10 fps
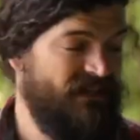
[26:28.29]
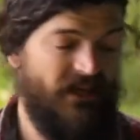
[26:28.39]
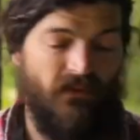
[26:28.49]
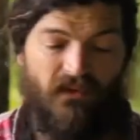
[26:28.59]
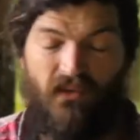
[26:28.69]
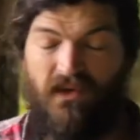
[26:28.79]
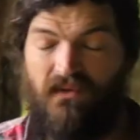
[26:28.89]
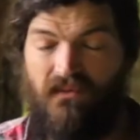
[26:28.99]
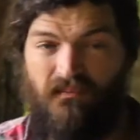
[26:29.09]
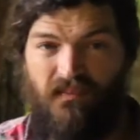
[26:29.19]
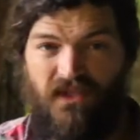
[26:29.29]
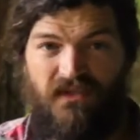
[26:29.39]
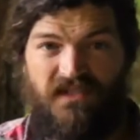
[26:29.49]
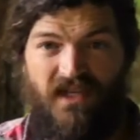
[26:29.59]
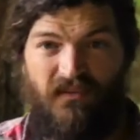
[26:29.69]
they will
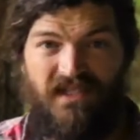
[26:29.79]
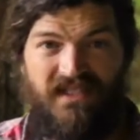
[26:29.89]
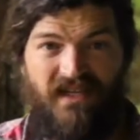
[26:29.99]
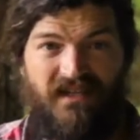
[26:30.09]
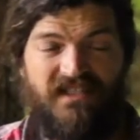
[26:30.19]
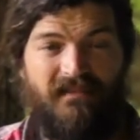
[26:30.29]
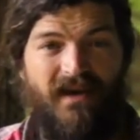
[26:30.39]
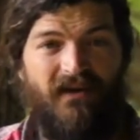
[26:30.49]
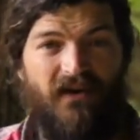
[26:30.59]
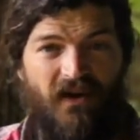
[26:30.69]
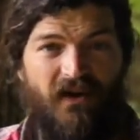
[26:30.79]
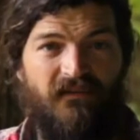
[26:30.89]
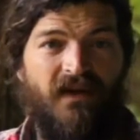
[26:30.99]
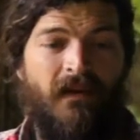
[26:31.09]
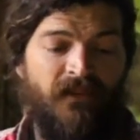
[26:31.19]
produce a ridiculous amount
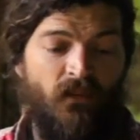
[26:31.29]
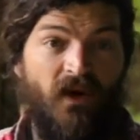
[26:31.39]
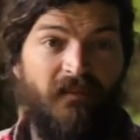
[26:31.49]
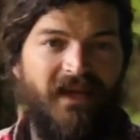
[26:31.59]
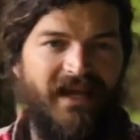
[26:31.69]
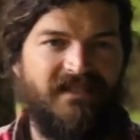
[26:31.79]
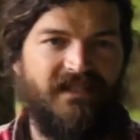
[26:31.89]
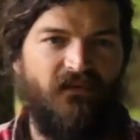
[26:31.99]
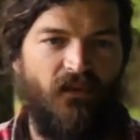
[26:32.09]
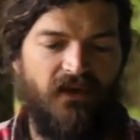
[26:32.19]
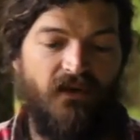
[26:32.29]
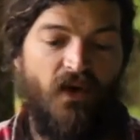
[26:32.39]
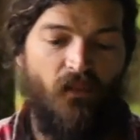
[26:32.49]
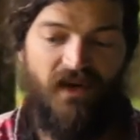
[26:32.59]
of worm casting for you,